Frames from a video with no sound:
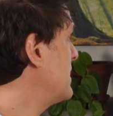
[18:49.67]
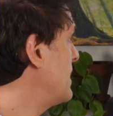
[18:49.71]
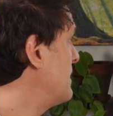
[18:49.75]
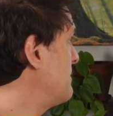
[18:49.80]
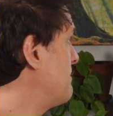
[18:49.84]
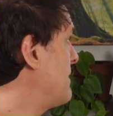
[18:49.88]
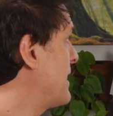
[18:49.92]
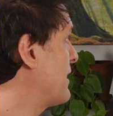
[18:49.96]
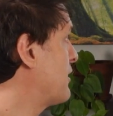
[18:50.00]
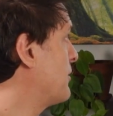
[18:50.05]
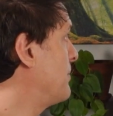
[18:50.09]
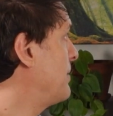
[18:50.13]
gut
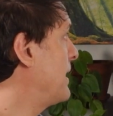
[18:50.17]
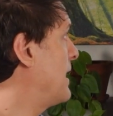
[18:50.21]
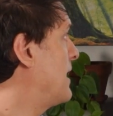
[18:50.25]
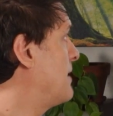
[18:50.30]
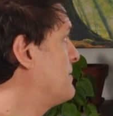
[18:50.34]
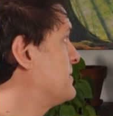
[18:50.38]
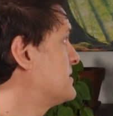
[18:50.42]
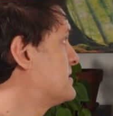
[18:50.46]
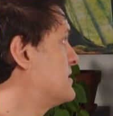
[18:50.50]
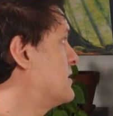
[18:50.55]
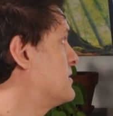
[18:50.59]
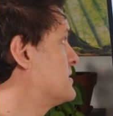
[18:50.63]

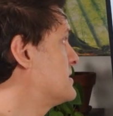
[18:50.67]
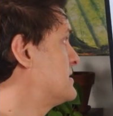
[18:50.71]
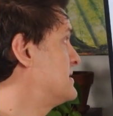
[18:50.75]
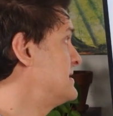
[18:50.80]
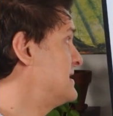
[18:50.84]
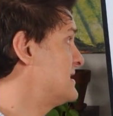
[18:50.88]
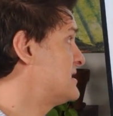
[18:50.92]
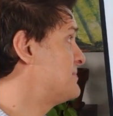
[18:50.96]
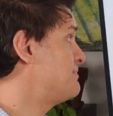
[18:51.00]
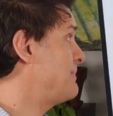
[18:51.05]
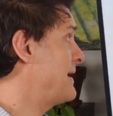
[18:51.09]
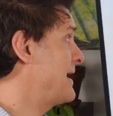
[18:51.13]
microbiome is known as
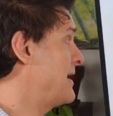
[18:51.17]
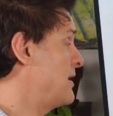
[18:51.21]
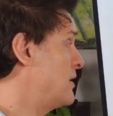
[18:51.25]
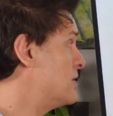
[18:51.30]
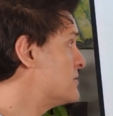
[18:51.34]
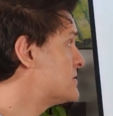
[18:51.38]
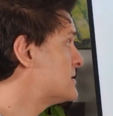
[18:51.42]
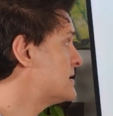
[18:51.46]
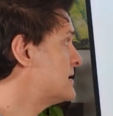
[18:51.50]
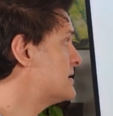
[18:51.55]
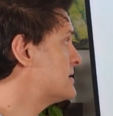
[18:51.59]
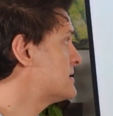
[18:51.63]

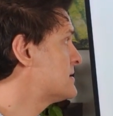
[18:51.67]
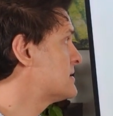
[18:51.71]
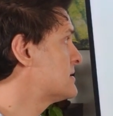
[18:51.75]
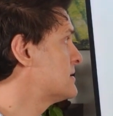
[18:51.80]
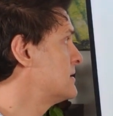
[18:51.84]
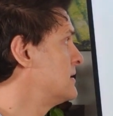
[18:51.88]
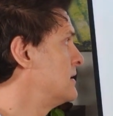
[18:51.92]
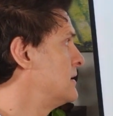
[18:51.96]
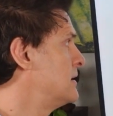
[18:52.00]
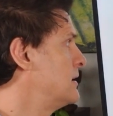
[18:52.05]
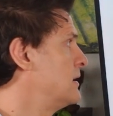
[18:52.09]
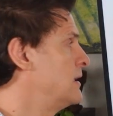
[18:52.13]
dysbiosis.
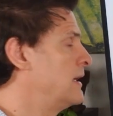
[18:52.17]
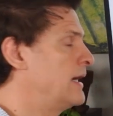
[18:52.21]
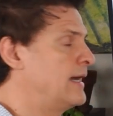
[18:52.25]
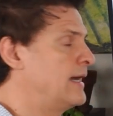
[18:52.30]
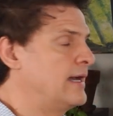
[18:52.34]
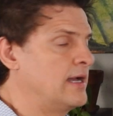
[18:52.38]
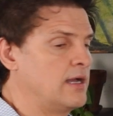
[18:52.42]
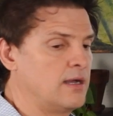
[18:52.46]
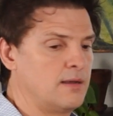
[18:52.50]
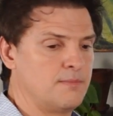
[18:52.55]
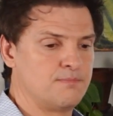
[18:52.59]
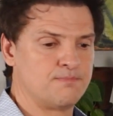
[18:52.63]

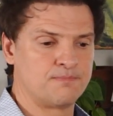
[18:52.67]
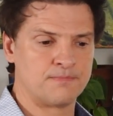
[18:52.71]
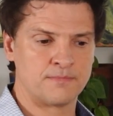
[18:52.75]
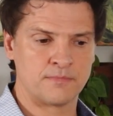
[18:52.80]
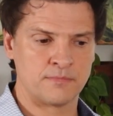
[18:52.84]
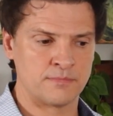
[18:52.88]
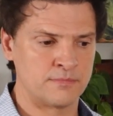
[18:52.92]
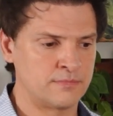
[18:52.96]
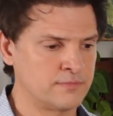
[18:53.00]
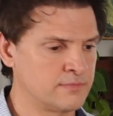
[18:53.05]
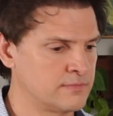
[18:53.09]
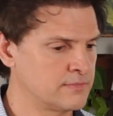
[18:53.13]

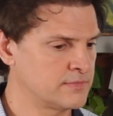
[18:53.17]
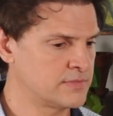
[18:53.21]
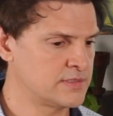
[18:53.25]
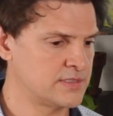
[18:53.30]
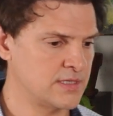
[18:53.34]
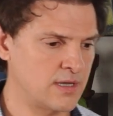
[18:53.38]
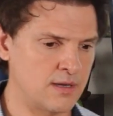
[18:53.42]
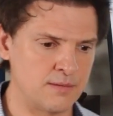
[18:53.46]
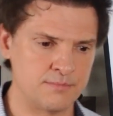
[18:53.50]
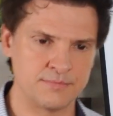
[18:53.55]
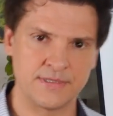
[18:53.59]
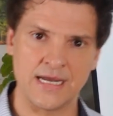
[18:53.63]

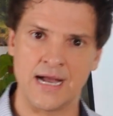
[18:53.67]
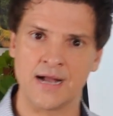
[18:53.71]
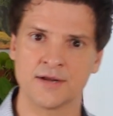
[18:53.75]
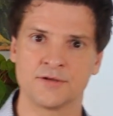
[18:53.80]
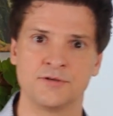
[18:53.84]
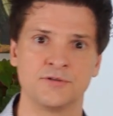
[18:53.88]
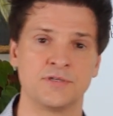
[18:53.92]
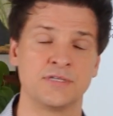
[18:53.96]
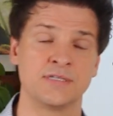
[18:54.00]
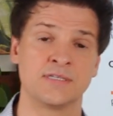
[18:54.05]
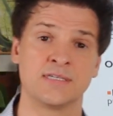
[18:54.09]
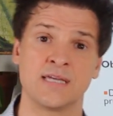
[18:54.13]
Some
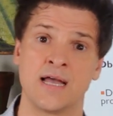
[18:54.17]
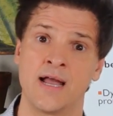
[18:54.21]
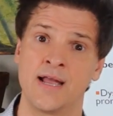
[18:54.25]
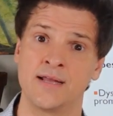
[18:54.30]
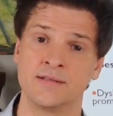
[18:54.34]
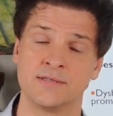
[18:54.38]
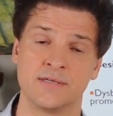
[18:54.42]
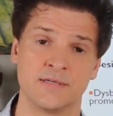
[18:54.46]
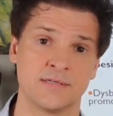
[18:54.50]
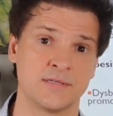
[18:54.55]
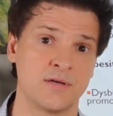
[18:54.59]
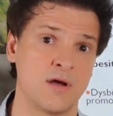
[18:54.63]
doctors and
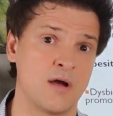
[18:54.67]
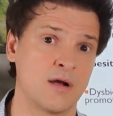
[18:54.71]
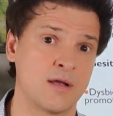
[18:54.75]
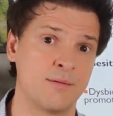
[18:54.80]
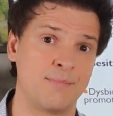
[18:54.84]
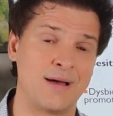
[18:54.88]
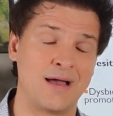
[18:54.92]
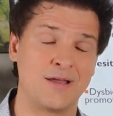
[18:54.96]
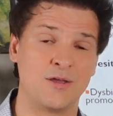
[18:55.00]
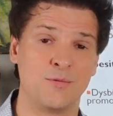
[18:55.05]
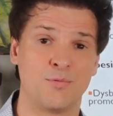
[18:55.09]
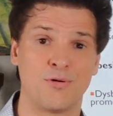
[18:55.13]
scientists talk
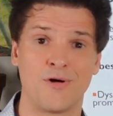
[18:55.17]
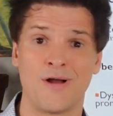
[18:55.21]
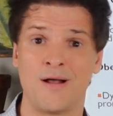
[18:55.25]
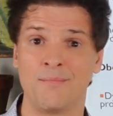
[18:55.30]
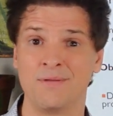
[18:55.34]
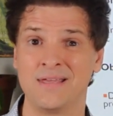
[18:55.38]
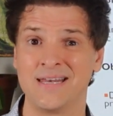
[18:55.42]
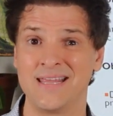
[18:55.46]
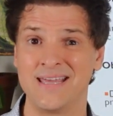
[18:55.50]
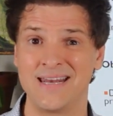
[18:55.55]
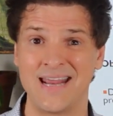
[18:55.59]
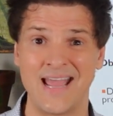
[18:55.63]
about you
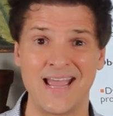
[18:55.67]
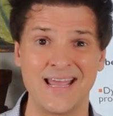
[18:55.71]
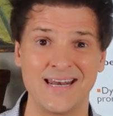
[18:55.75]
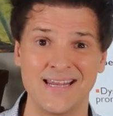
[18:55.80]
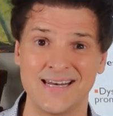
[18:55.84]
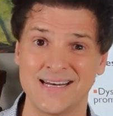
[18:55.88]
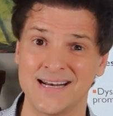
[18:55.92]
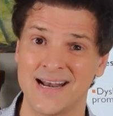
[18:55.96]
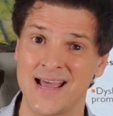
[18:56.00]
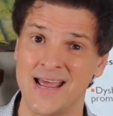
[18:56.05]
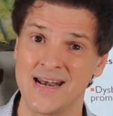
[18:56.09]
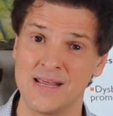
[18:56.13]
probably need 80
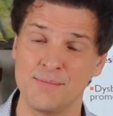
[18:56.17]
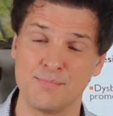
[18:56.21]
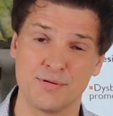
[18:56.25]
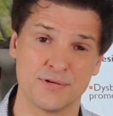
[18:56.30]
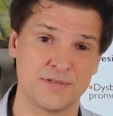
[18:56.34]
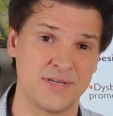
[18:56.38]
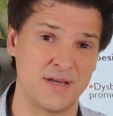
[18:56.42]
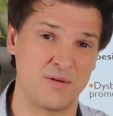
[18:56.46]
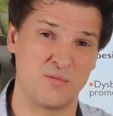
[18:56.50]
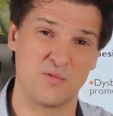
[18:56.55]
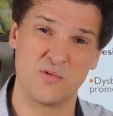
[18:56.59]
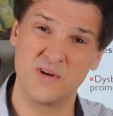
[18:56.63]
to
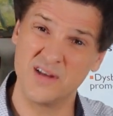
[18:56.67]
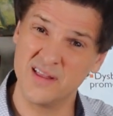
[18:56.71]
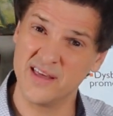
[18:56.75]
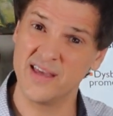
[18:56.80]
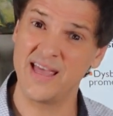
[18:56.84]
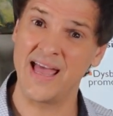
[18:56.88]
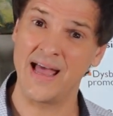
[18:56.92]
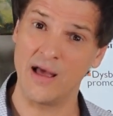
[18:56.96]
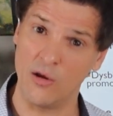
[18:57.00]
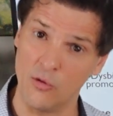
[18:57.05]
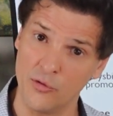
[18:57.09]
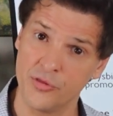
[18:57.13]
90% really
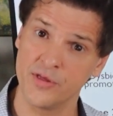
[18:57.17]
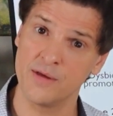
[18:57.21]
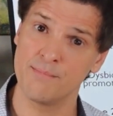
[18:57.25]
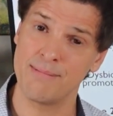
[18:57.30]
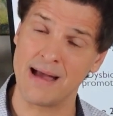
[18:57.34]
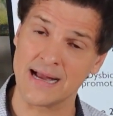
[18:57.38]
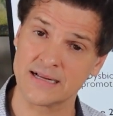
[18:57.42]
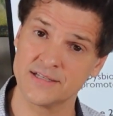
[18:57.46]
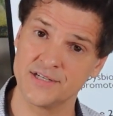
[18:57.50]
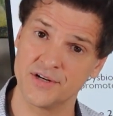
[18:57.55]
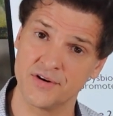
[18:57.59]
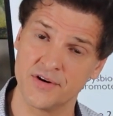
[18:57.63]
healthy
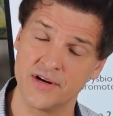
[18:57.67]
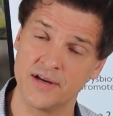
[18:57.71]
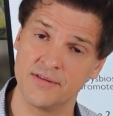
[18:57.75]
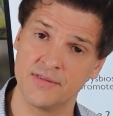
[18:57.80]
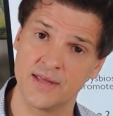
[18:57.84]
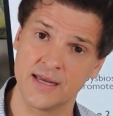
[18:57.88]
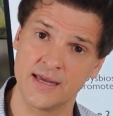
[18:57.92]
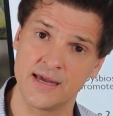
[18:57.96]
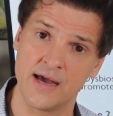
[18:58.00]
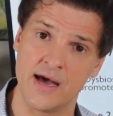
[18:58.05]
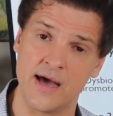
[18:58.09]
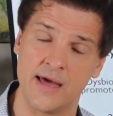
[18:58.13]
bacteria in the
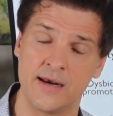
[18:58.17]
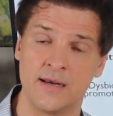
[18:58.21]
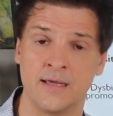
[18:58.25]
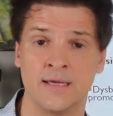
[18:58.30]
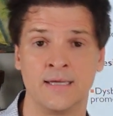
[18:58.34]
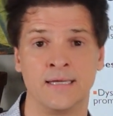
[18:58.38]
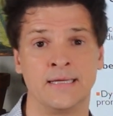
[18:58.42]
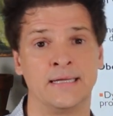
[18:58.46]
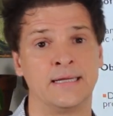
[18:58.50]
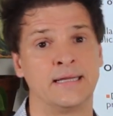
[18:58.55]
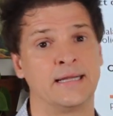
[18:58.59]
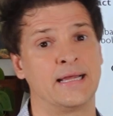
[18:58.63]
gut,
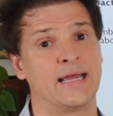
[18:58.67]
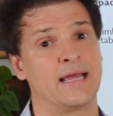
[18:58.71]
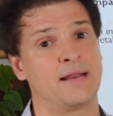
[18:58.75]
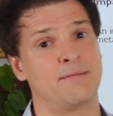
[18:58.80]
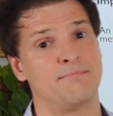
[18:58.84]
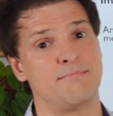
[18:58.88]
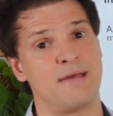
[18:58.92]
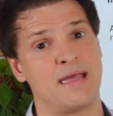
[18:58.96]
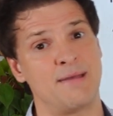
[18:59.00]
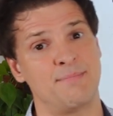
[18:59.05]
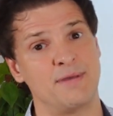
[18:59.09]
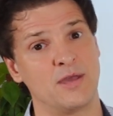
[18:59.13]
and
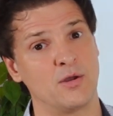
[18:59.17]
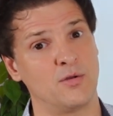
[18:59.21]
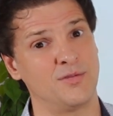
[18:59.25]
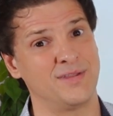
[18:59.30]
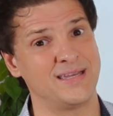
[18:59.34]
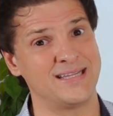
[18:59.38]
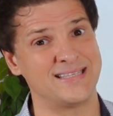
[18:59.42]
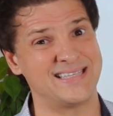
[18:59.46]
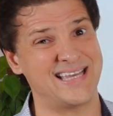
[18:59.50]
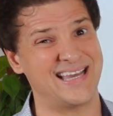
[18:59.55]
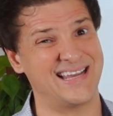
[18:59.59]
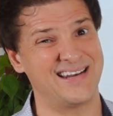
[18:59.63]
maybe
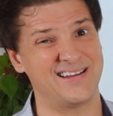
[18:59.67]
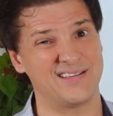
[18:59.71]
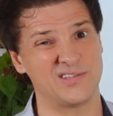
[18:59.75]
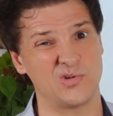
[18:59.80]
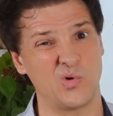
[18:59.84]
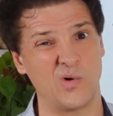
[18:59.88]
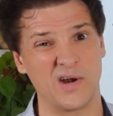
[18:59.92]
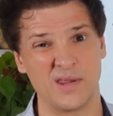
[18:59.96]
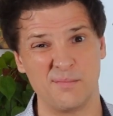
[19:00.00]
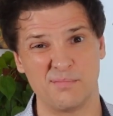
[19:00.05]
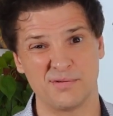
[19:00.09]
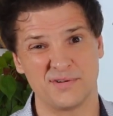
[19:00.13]
only 10 to
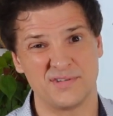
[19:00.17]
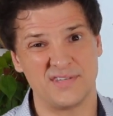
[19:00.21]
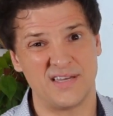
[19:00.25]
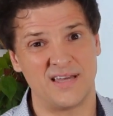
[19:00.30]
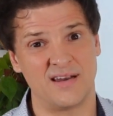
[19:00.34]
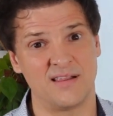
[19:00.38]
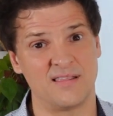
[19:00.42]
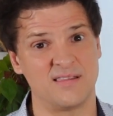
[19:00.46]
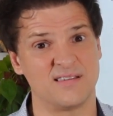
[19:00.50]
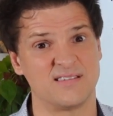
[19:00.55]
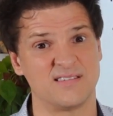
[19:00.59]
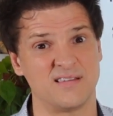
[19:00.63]
20% of
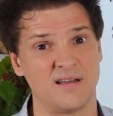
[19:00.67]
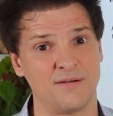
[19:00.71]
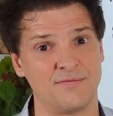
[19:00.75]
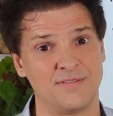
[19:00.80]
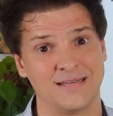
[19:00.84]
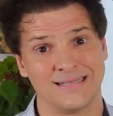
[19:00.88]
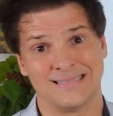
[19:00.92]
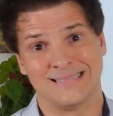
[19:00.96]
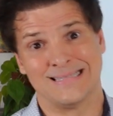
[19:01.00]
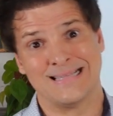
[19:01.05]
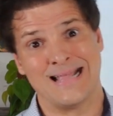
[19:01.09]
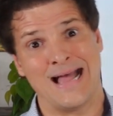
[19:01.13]
the stuff
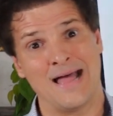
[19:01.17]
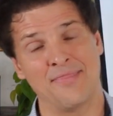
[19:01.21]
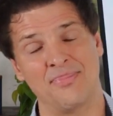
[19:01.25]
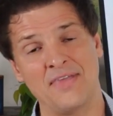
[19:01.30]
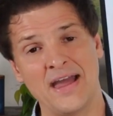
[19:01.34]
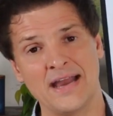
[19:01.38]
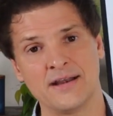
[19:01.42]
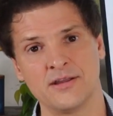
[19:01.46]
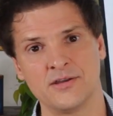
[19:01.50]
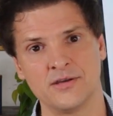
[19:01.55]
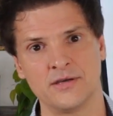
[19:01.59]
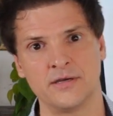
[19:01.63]
that's not
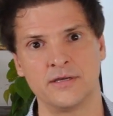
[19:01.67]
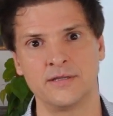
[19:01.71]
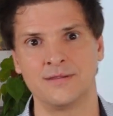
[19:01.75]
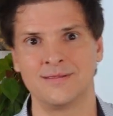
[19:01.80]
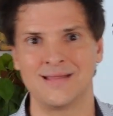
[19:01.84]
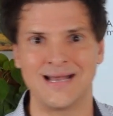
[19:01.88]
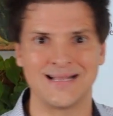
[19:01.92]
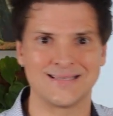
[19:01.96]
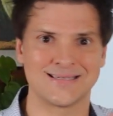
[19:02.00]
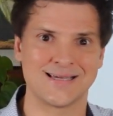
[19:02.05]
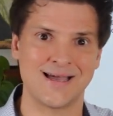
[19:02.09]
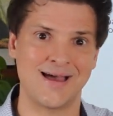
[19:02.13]
that good. And
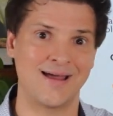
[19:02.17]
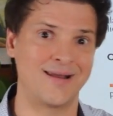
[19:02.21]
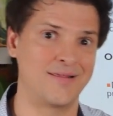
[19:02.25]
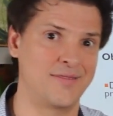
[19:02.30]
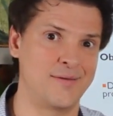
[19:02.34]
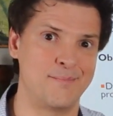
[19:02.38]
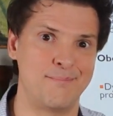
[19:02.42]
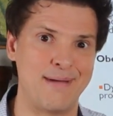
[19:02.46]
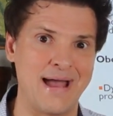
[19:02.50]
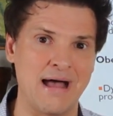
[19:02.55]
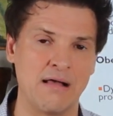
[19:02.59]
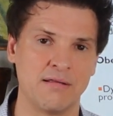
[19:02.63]
that's kind of the
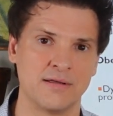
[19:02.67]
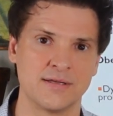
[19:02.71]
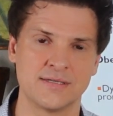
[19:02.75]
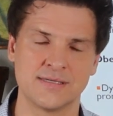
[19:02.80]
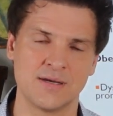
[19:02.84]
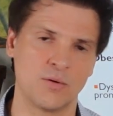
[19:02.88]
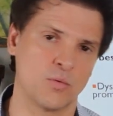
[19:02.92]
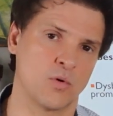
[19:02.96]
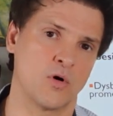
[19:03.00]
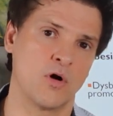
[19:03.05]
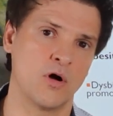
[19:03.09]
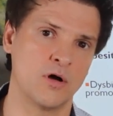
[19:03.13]
balance
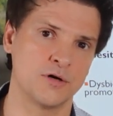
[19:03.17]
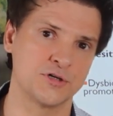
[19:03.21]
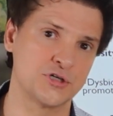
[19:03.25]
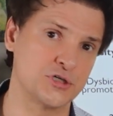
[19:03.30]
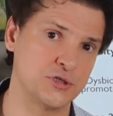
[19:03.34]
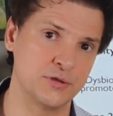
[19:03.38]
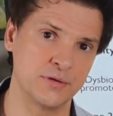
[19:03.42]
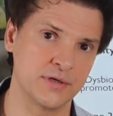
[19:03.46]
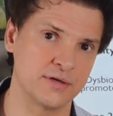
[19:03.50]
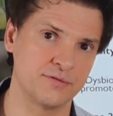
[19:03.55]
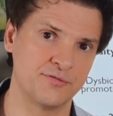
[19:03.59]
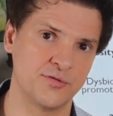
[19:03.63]
that we're all
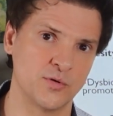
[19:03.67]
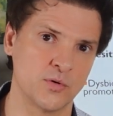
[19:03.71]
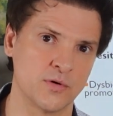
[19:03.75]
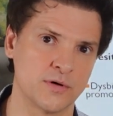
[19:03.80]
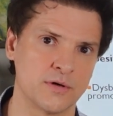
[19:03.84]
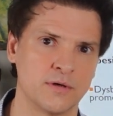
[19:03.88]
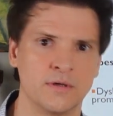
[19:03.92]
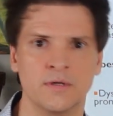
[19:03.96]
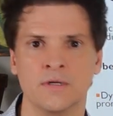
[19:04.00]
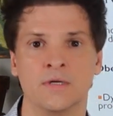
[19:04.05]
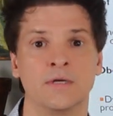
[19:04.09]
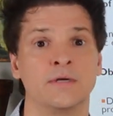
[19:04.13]
shooting
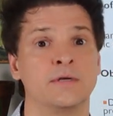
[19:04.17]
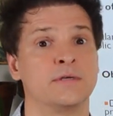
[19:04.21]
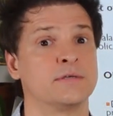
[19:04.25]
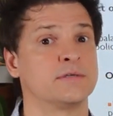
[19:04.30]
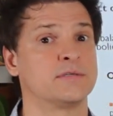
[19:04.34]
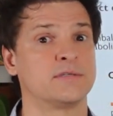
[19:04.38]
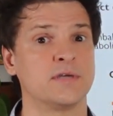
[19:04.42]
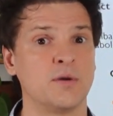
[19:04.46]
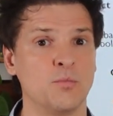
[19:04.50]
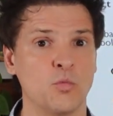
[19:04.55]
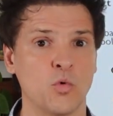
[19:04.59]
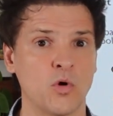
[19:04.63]
for,
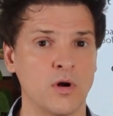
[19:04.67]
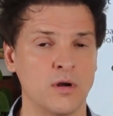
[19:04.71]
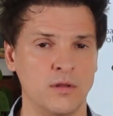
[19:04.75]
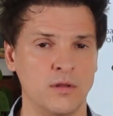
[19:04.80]
somewhere